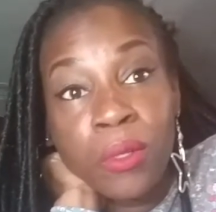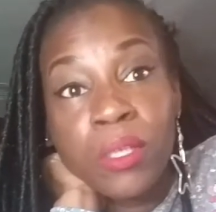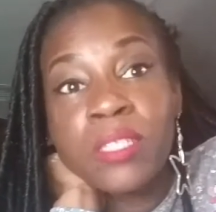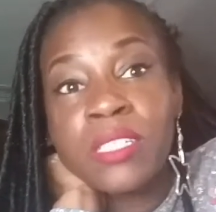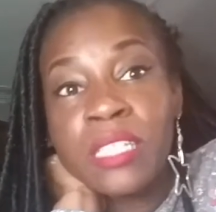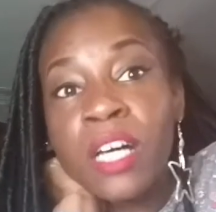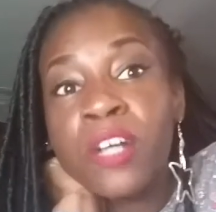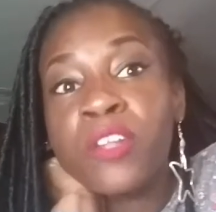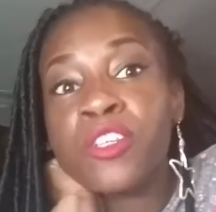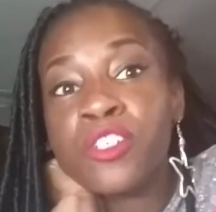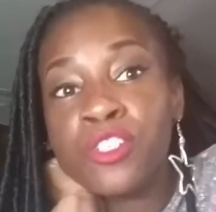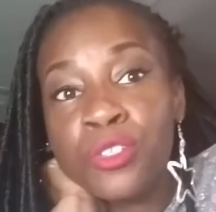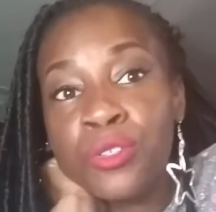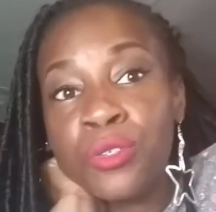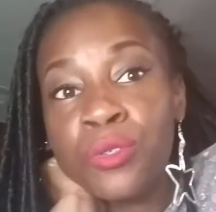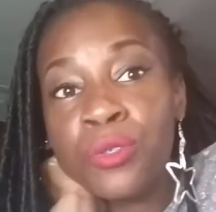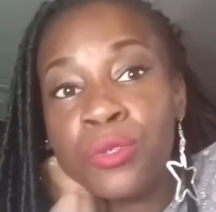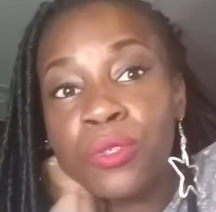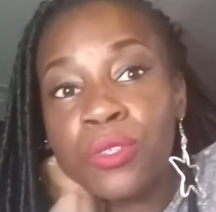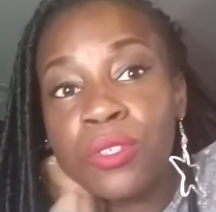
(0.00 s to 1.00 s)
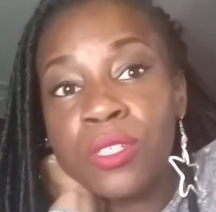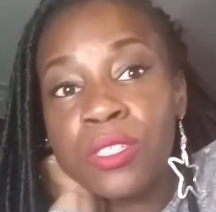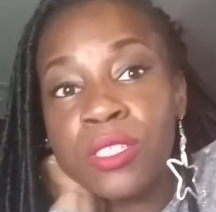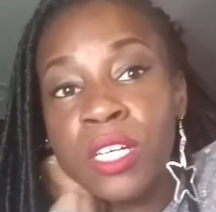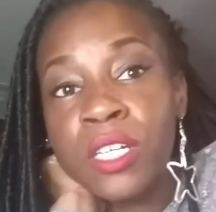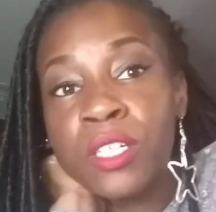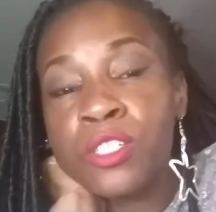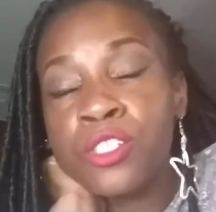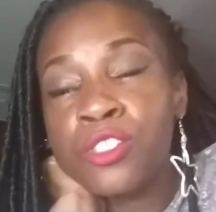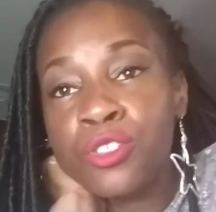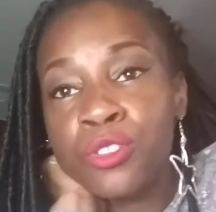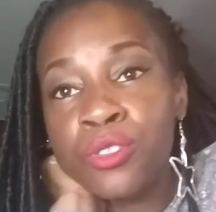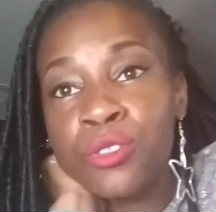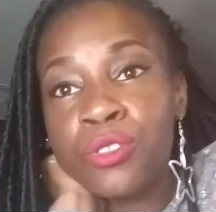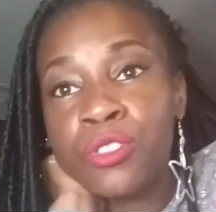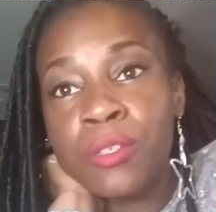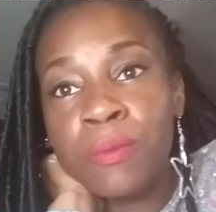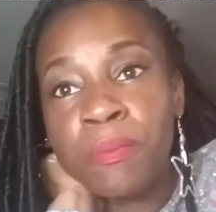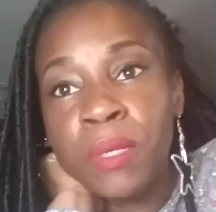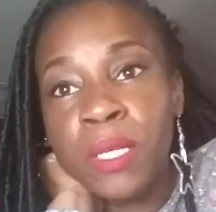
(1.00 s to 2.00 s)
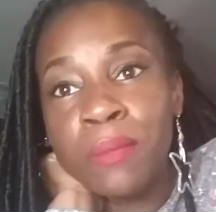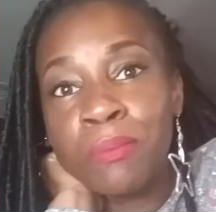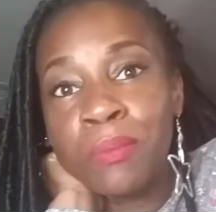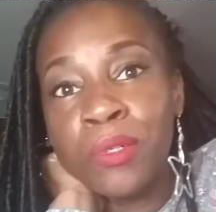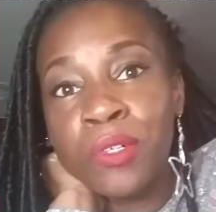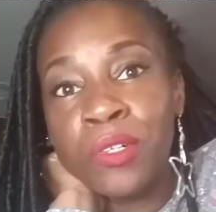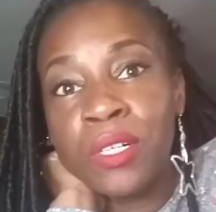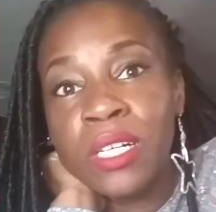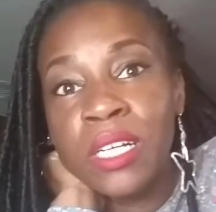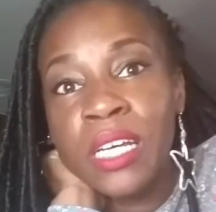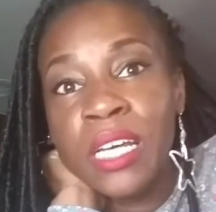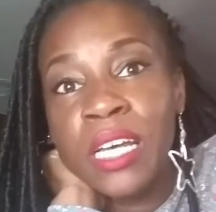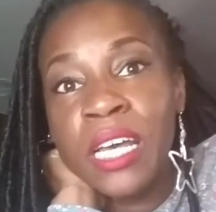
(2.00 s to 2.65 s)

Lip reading: tell the truth. Tell the truth to people.